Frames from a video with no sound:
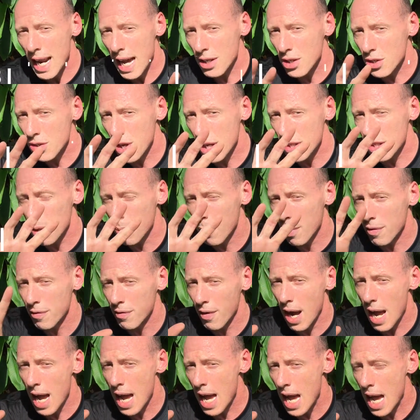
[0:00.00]
exercise number
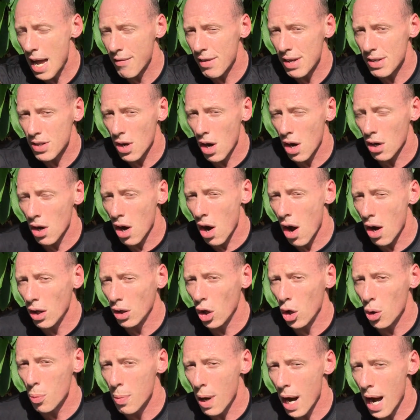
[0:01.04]
5 is our
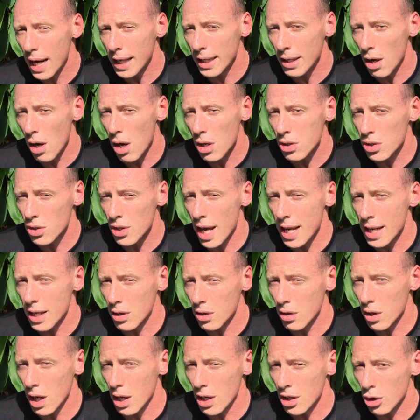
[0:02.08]
hollow body alternating
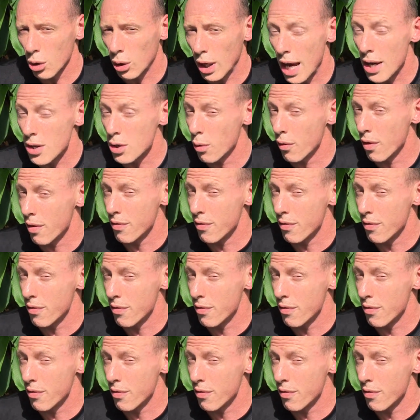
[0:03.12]
crunch. Okay, so we